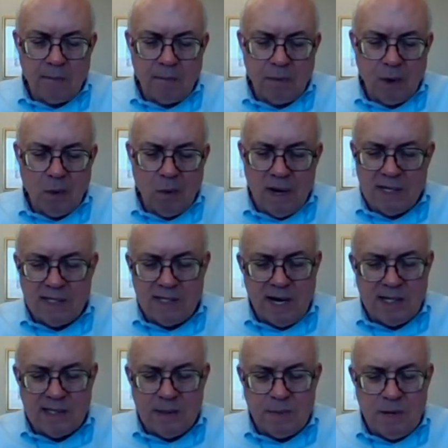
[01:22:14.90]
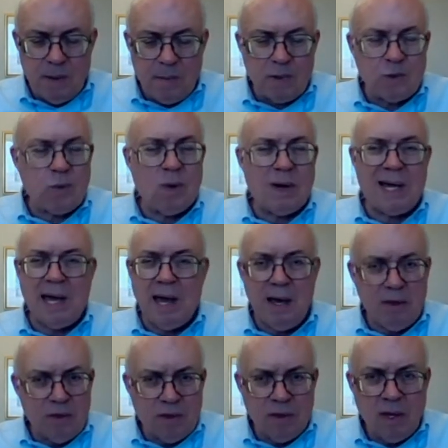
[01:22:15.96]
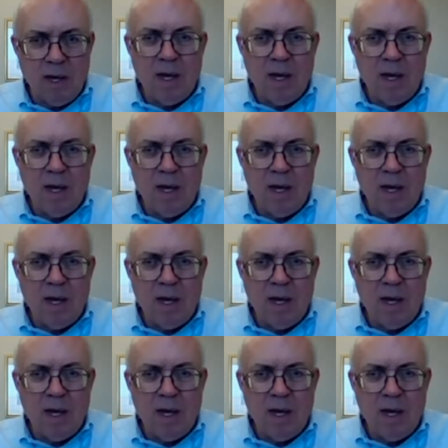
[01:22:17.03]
Wednesday, September 28th,